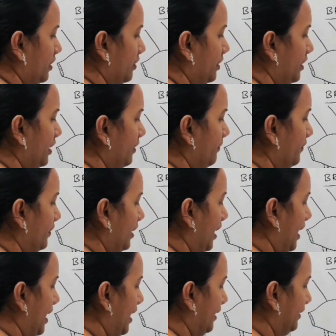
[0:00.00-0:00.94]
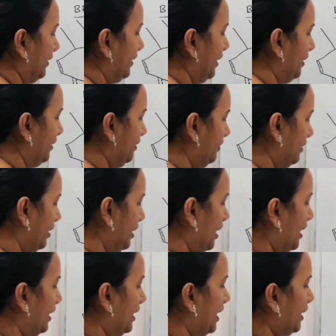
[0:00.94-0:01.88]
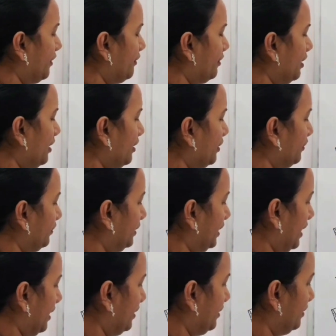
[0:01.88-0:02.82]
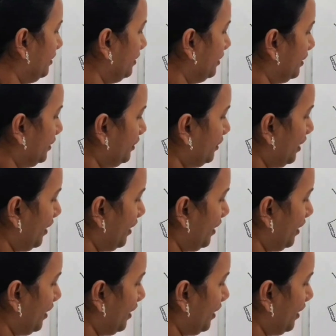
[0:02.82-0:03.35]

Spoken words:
Okay, and then lateral to that you